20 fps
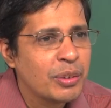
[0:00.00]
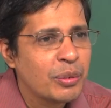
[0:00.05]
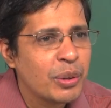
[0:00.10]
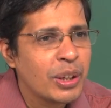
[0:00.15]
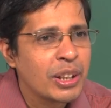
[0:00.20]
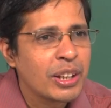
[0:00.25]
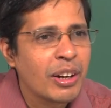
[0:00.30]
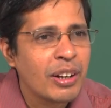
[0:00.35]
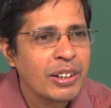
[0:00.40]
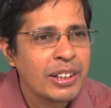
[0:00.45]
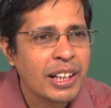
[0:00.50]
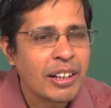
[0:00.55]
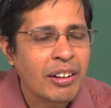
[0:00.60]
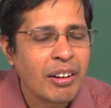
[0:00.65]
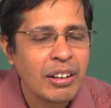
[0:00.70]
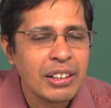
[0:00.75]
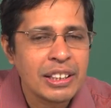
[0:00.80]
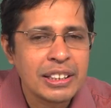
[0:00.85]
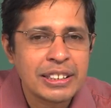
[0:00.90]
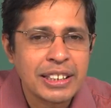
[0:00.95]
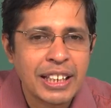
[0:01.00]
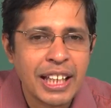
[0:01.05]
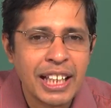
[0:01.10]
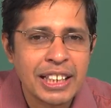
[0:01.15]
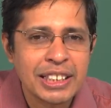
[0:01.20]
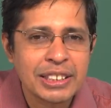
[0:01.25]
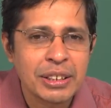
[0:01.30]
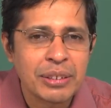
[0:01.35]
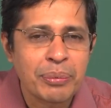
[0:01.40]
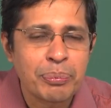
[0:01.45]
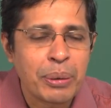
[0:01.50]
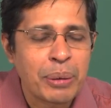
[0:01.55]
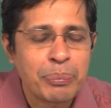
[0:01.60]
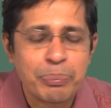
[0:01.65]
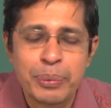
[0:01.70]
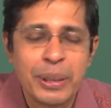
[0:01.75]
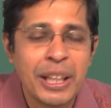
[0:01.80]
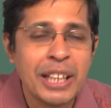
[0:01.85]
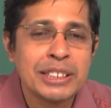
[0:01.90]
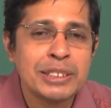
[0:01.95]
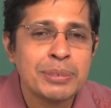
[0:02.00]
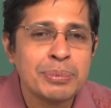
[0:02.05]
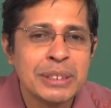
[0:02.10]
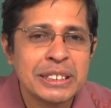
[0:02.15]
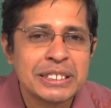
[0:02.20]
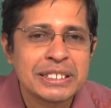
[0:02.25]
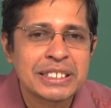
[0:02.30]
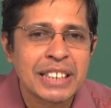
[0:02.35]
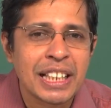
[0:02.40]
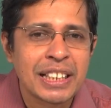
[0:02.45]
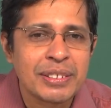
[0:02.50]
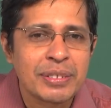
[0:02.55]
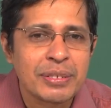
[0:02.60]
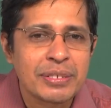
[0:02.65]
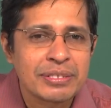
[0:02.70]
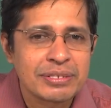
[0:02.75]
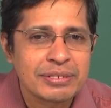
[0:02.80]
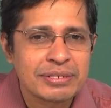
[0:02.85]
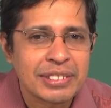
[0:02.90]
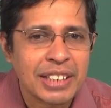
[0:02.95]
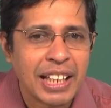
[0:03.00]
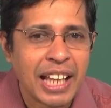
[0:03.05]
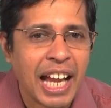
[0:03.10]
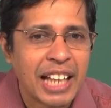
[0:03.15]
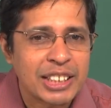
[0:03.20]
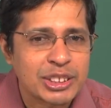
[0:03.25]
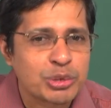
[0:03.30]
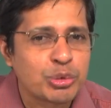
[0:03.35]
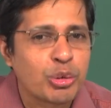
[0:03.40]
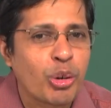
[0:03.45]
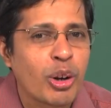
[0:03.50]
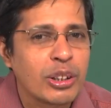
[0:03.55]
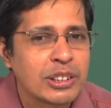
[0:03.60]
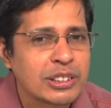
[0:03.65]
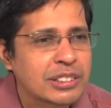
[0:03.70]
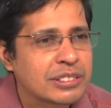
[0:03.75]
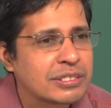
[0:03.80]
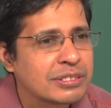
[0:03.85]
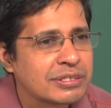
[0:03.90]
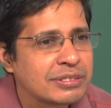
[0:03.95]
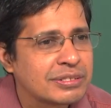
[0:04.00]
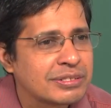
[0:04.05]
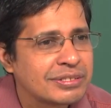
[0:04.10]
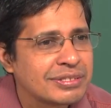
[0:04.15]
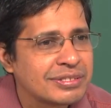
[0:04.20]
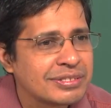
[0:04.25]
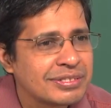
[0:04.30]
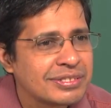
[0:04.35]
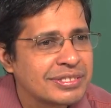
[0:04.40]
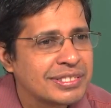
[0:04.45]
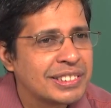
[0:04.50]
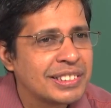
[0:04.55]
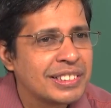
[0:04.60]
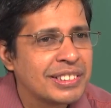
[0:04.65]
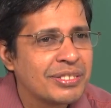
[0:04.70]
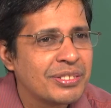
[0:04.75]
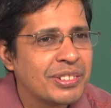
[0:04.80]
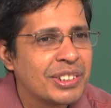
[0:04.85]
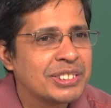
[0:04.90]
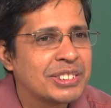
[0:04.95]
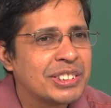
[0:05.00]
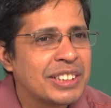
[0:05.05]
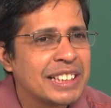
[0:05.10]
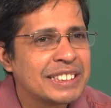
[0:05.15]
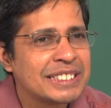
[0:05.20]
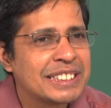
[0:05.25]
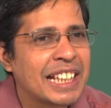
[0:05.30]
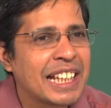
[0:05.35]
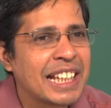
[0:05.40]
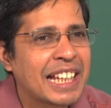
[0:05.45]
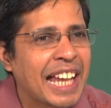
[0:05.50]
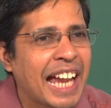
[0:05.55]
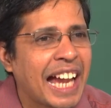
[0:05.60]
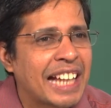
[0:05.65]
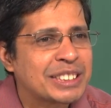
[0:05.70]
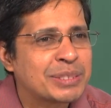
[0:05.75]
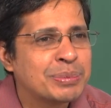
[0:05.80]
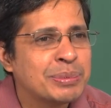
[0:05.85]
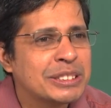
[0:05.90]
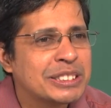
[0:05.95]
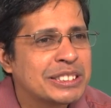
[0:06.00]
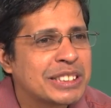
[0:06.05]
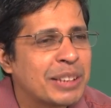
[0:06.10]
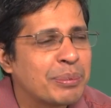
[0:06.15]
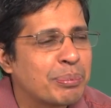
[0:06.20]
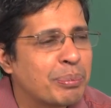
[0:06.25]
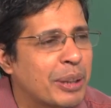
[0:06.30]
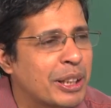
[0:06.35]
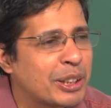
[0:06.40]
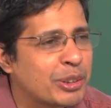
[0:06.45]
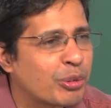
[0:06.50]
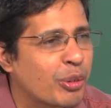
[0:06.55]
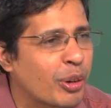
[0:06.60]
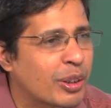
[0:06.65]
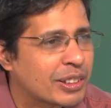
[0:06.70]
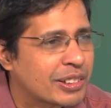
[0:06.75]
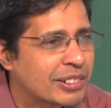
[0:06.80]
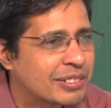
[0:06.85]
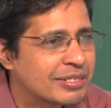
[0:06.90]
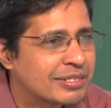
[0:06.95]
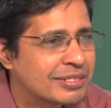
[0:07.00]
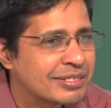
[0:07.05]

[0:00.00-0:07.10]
Why can't I call it page page miss and cache fault. Why should I say cache miss and page fault?